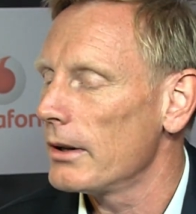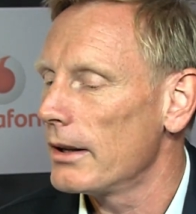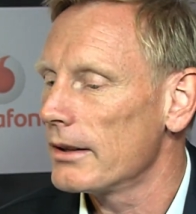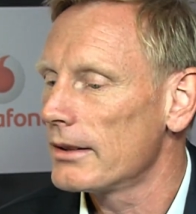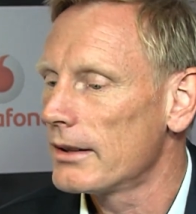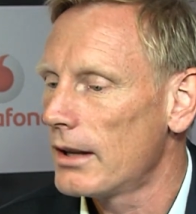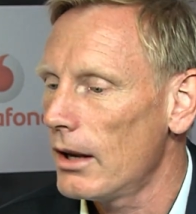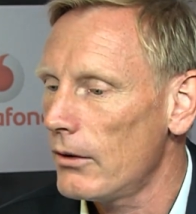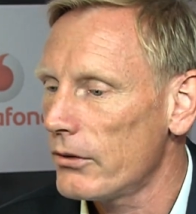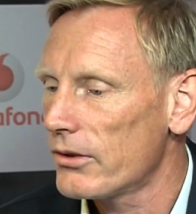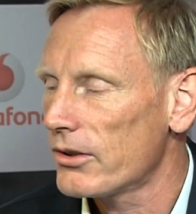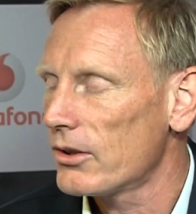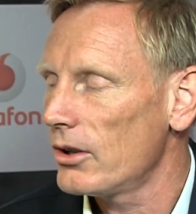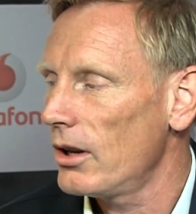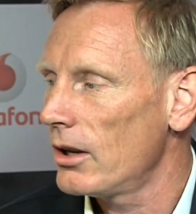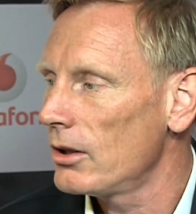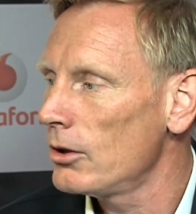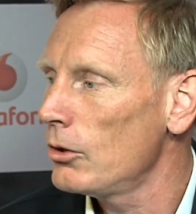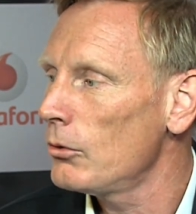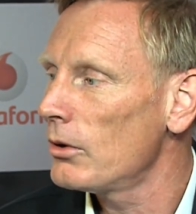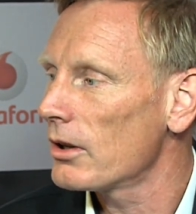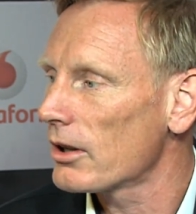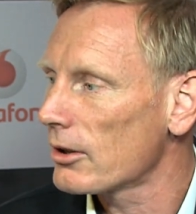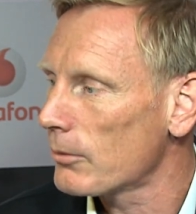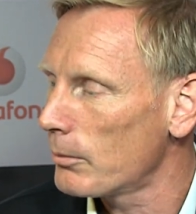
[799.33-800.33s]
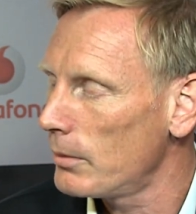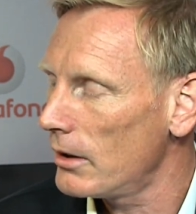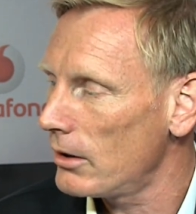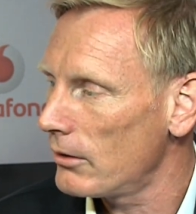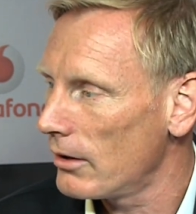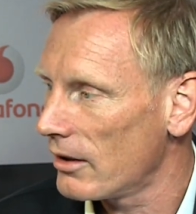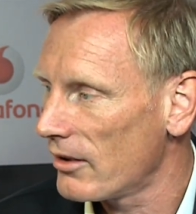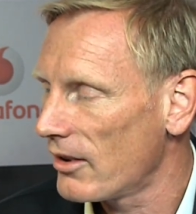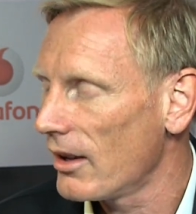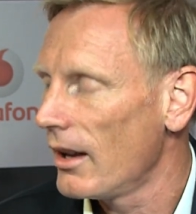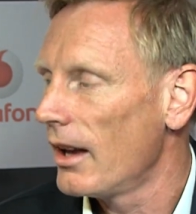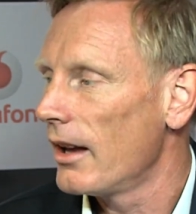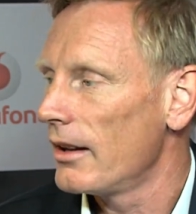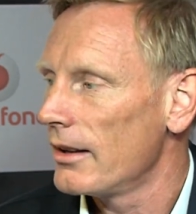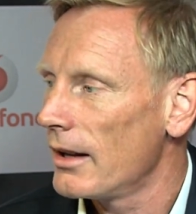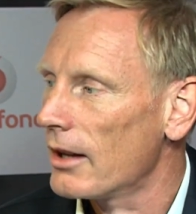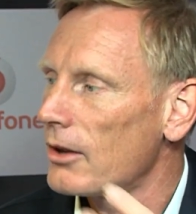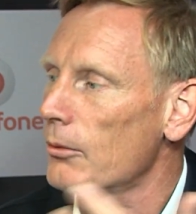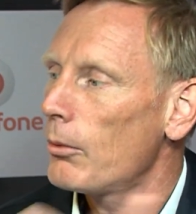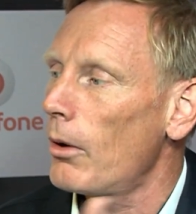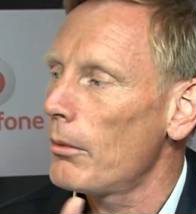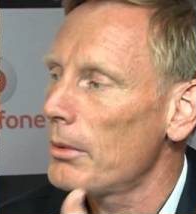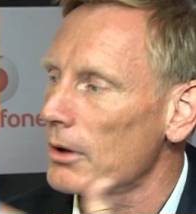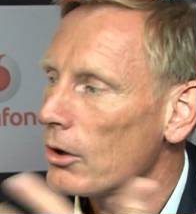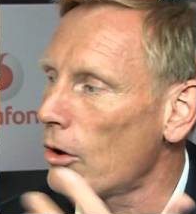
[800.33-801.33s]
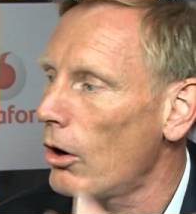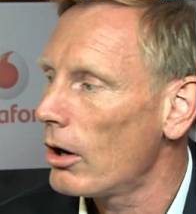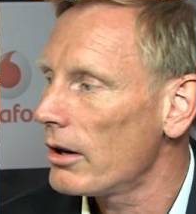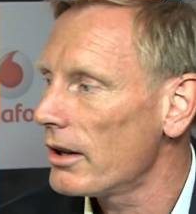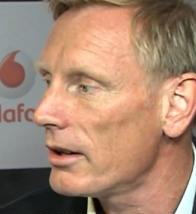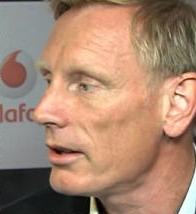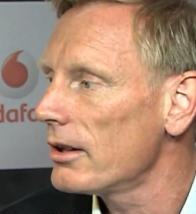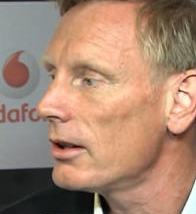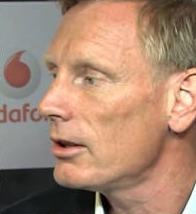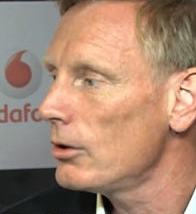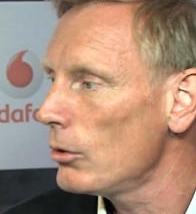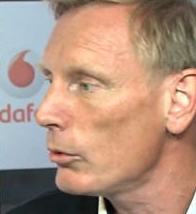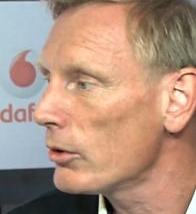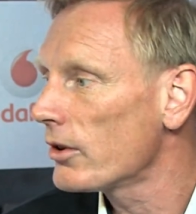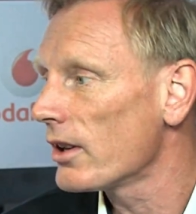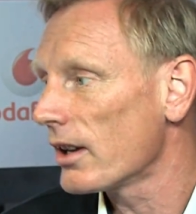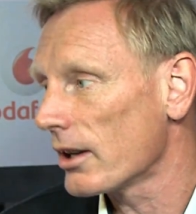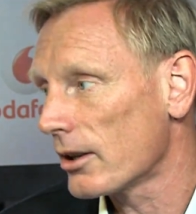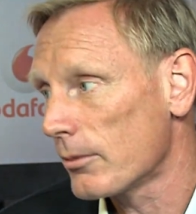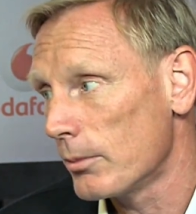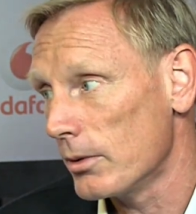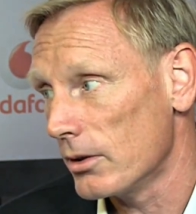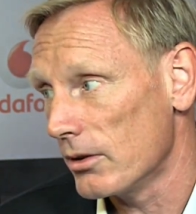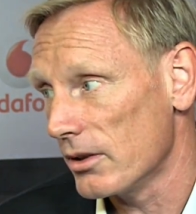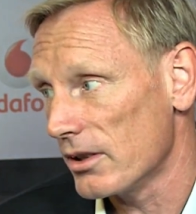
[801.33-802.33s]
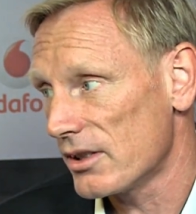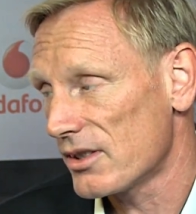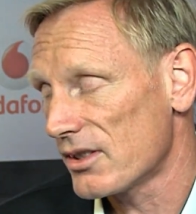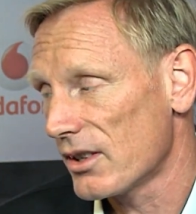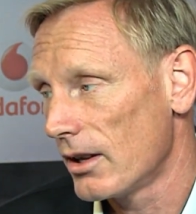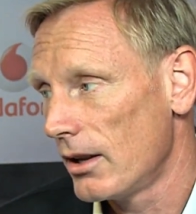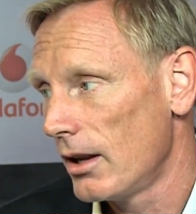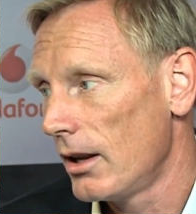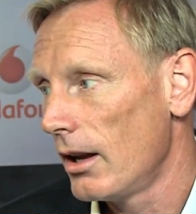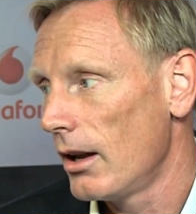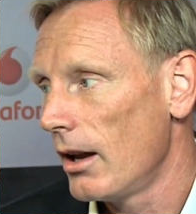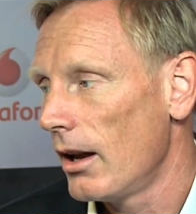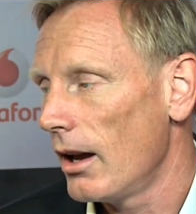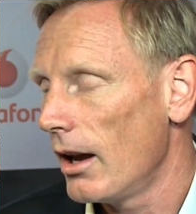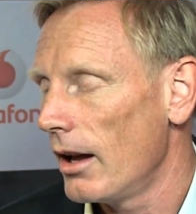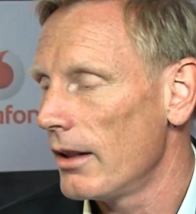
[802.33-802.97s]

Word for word: It gives you a new experience, and that's why we call it user experience. Right.